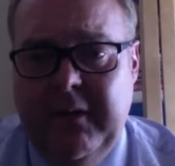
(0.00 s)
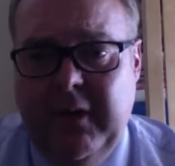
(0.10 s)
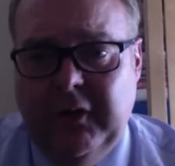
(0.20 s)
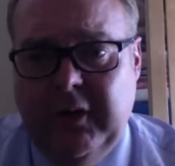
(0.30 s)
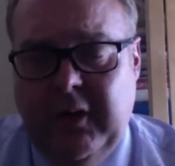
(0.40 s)
we've
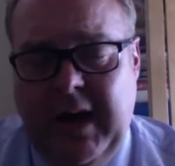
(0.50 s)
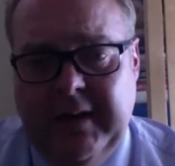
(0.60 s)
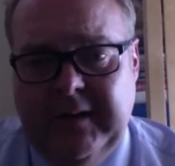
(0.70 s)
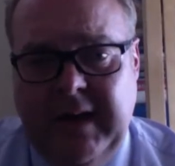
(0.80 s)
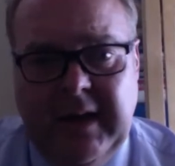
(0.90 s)
also got
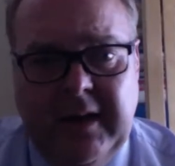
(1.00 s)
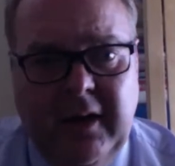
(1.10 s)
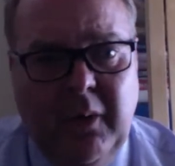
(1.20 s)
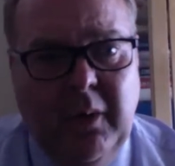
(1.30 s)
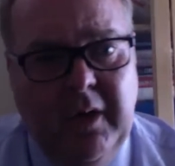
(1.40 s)
our
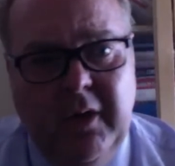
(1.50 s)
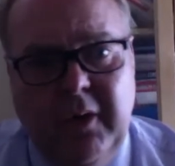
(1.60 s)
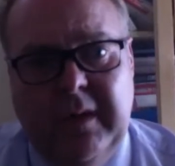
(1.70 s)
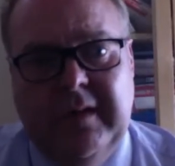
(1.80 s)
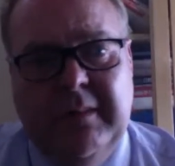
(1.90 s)
Senko,
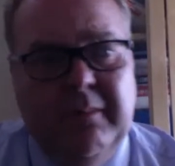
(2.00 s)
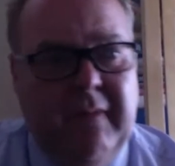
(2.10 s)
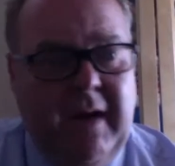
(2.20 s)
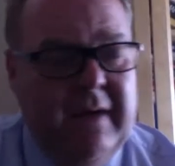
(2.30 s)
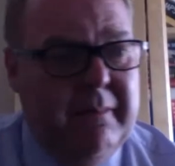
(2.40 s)
who is
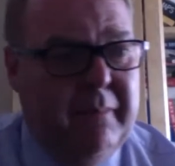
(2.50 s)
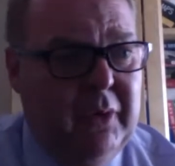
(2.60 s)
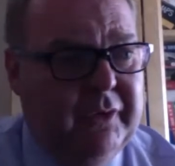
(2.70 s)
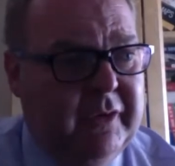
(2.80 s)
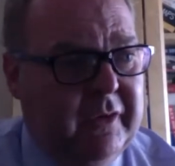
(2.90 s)
very
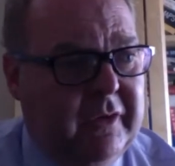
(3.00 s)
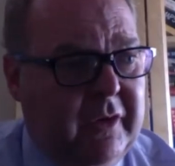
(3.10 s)
important